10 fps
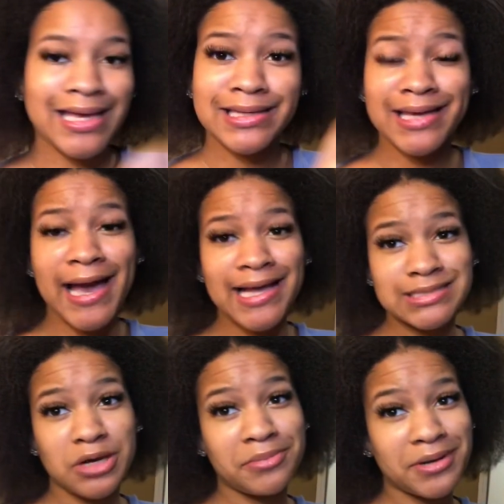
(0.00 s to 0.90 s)
yeah, I had to
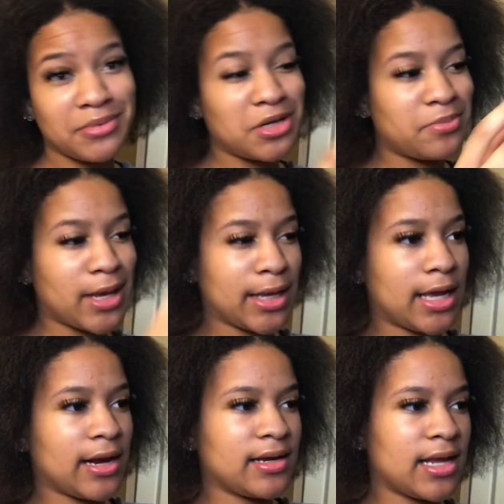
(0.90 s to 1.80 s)
open up a new pack of
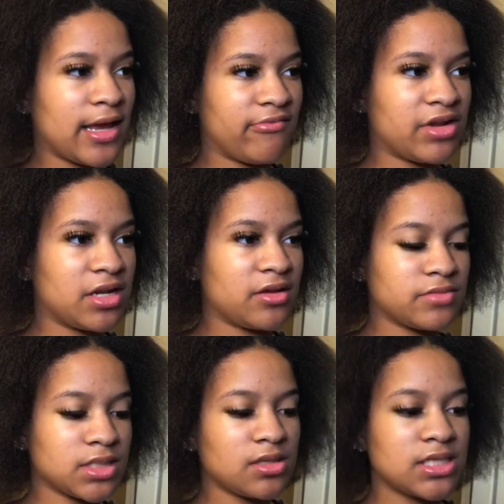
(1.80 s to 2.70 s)
hair. I didn't have enough.
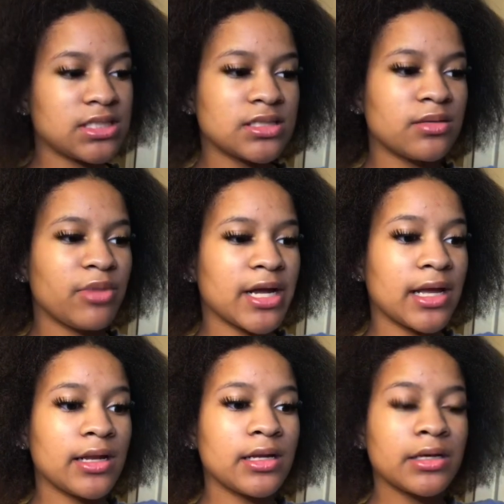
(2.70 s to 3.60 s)
So this is the
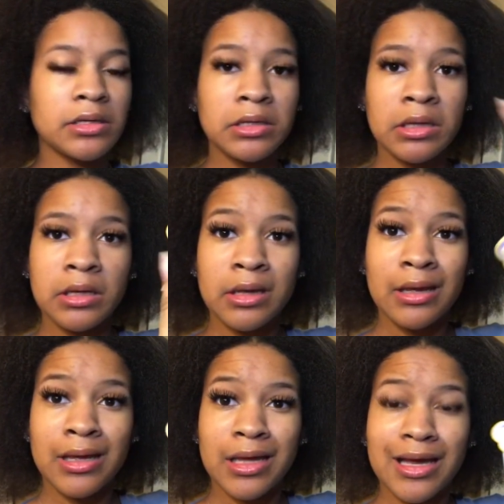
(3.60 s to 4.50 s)
brand
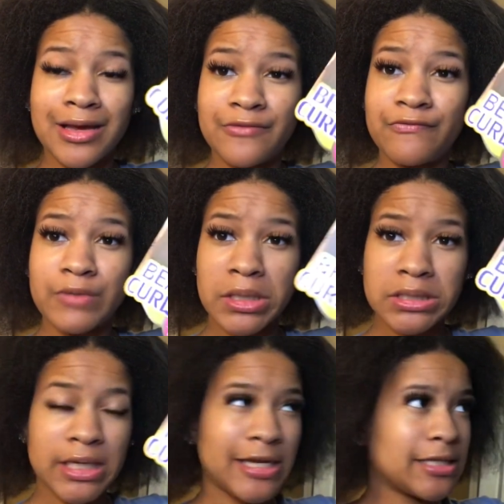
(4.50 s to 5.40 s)
of
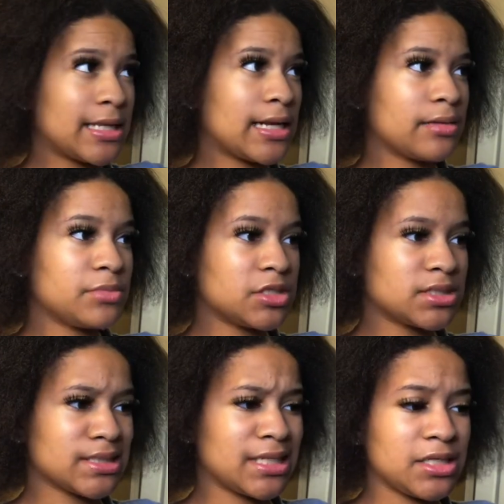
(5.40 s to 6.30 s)
curly hair that I'm
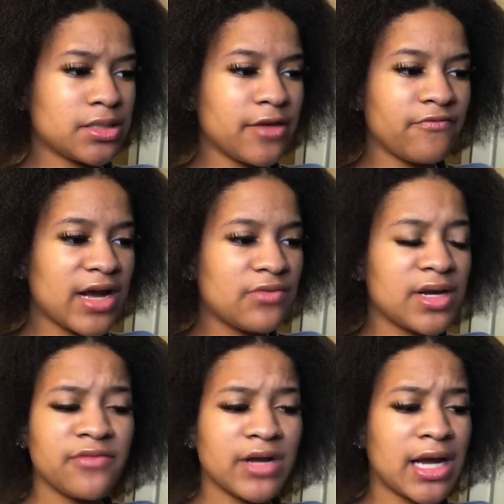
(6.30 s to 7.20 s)
using, and you can find
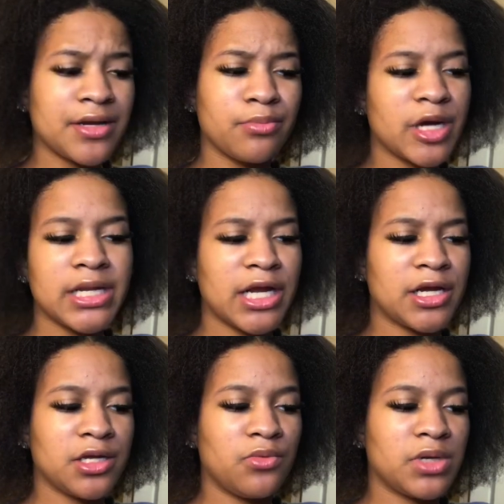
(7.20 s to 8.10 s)
whatever kind of braiding hair
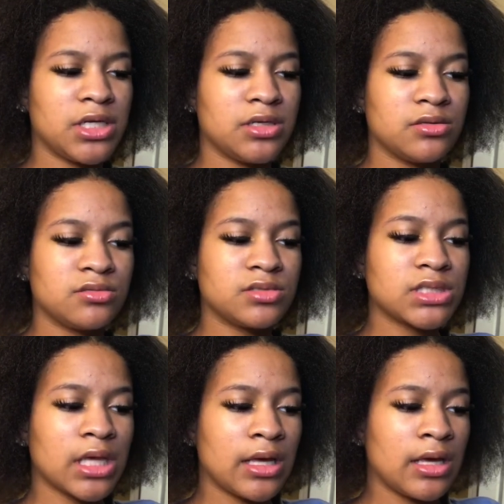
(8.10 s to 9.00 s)
you want to use.
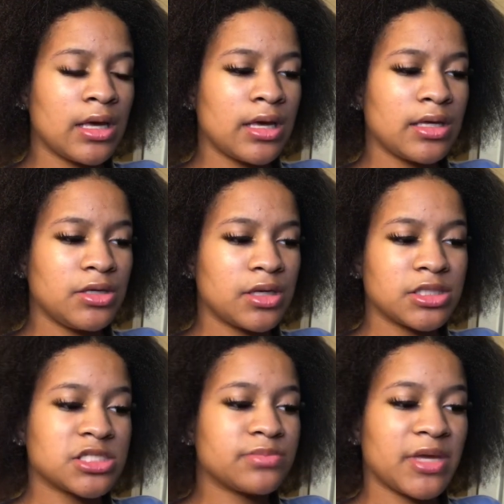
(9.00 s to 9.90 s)
You can
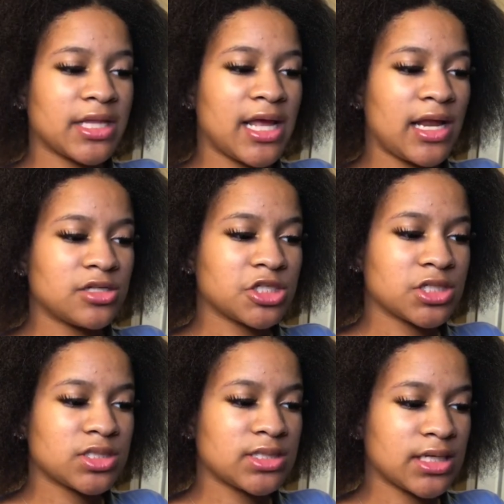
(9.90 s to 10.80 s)
just pick that out
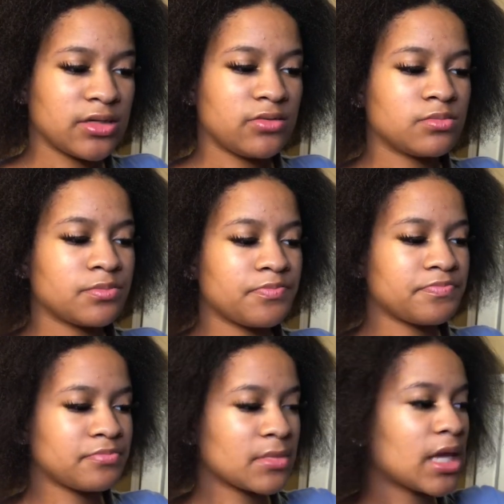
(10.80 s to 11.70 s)

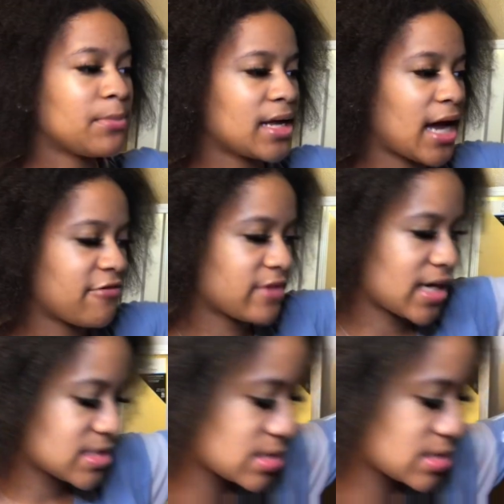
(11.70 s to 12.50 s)
yourself. But I forgot to